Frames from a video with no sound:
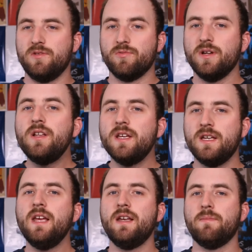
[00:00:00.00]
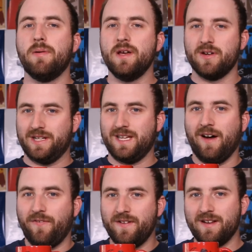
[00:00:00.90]
you really need to put
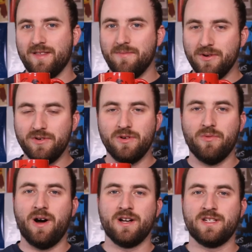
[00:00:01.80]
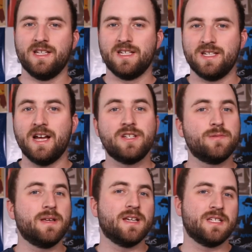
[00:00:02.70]
yourself into the mood to watch this, not
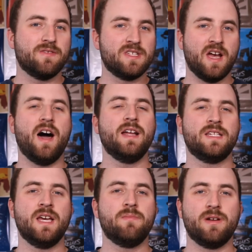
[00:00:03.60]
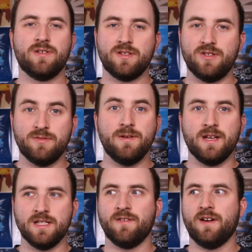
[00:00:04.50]
just because of its content, but also just
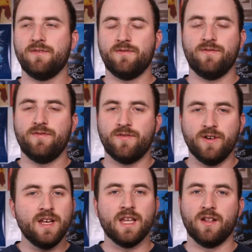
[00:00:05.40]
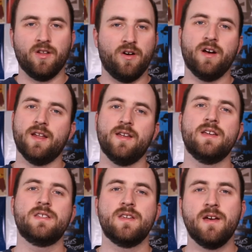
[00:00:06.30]
because of how freaking long it
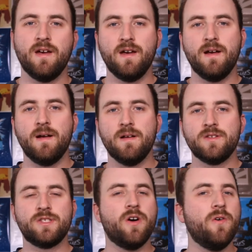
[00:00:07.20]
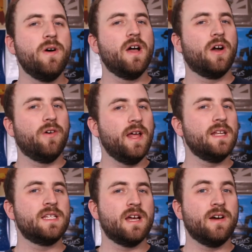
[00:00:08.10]
is. So,
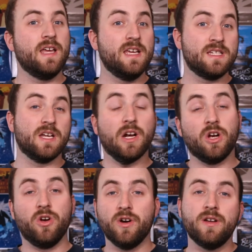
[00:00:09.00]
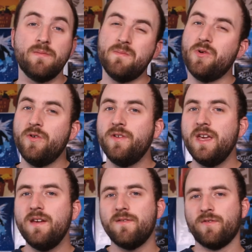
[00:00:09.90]
Hereditary is a good
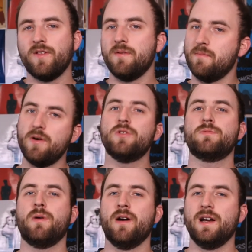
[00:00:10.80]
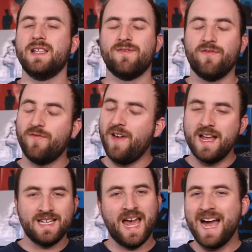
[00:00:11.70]
movie for the most part. It's
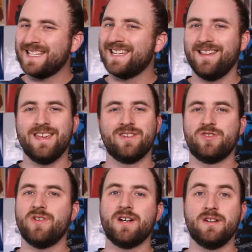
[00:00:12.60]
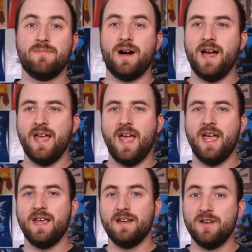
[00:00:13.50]
fantastically constructed by
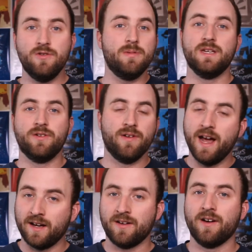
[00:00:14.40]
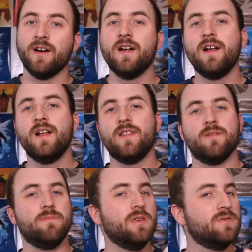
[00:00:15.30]
a newbie director.
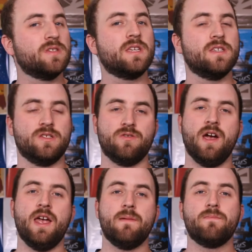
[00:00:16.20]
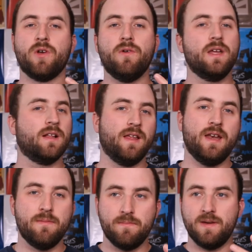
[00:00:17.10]
The music is great. Toni
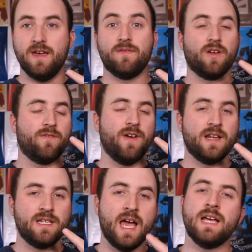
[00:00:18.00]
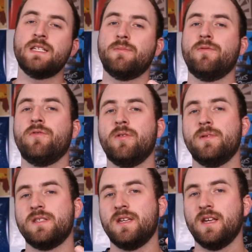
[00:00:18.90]
Collette gives a fantastic
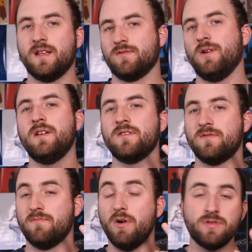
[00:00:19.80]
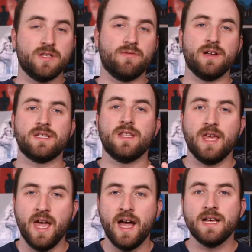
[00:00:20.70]
performance in it, as well as most of the rest of
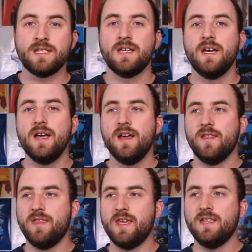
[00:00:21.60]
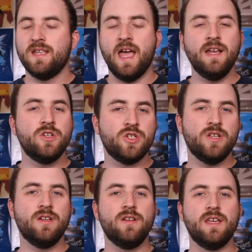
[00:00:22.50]
the cast. The
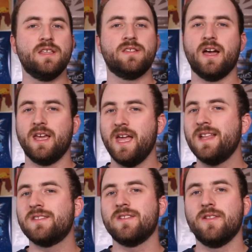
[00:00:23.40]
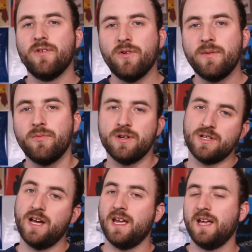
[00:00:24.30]
tension is against the norm,
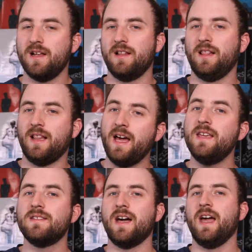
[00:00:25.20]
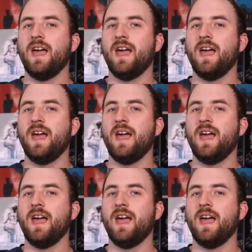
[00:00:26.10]
which I liked.